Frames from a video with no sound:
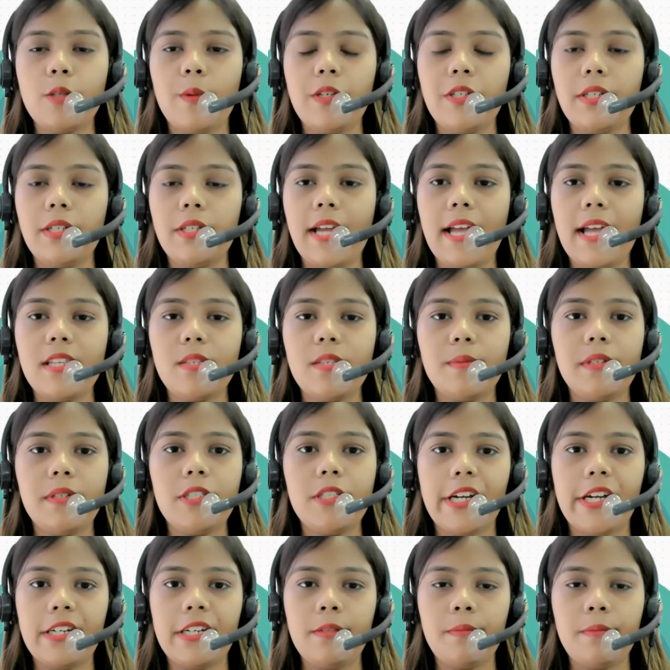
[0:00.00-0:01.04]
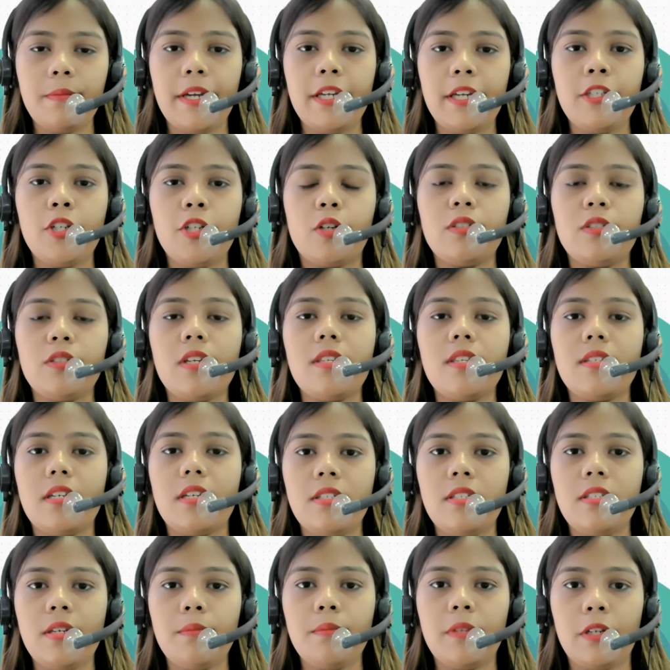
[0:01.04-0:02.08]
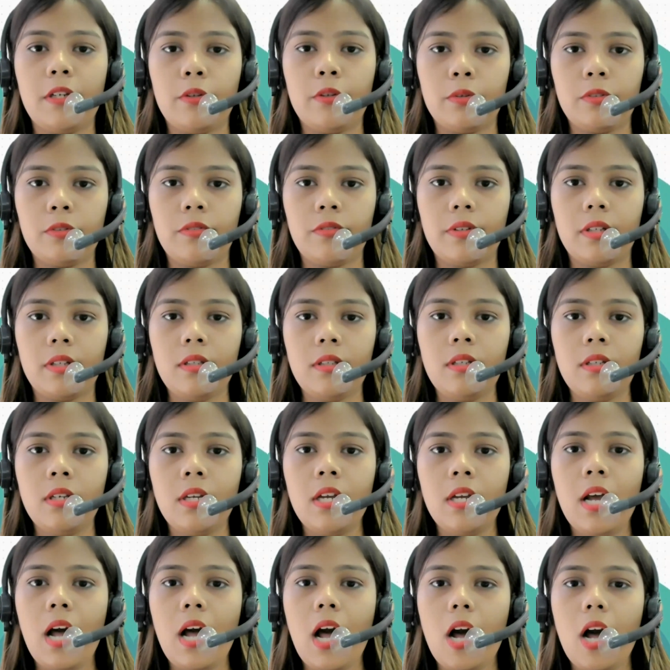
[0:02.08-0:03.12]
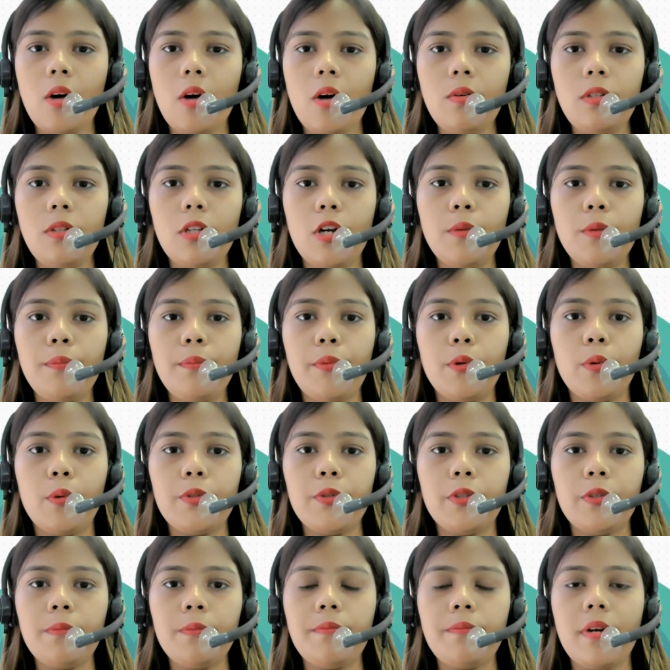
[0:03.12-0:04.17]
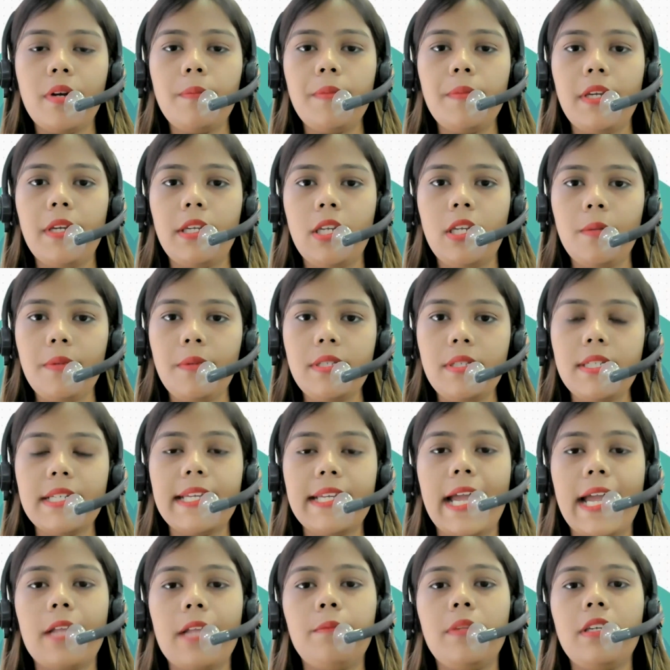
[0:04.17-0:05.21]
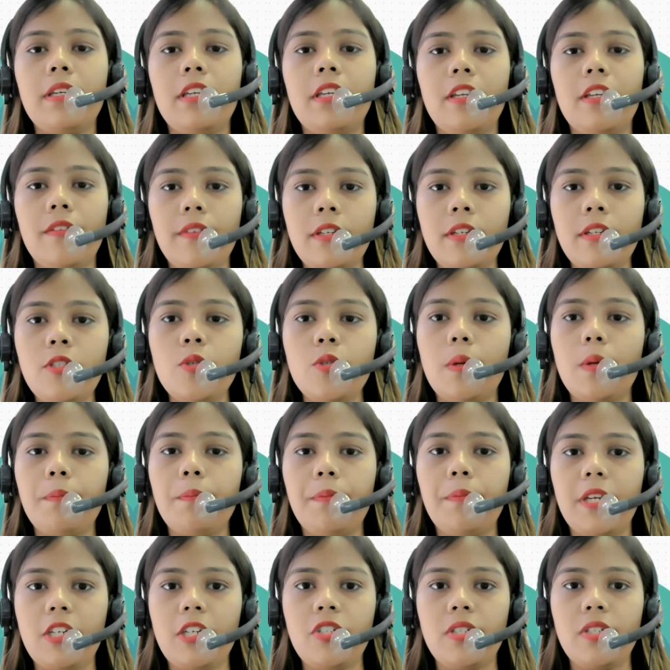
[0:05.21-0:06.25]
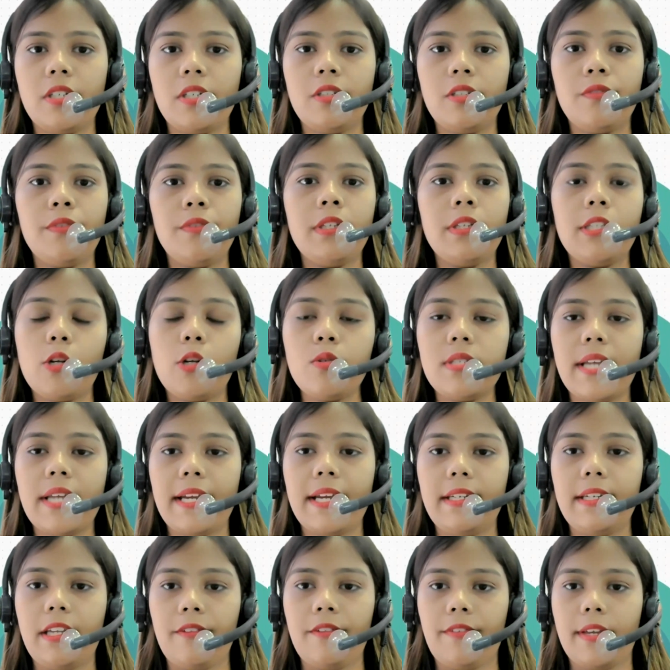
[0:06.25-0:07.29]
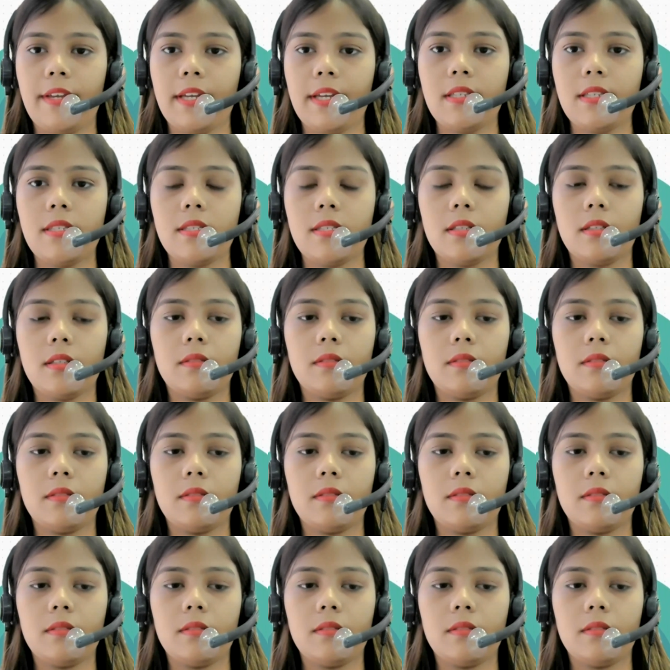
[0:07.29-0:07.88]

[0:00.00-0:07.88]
question has been done by Dr. Sanjay Malhotra. How long proton pump inhibitor can be given to a patient without side effects?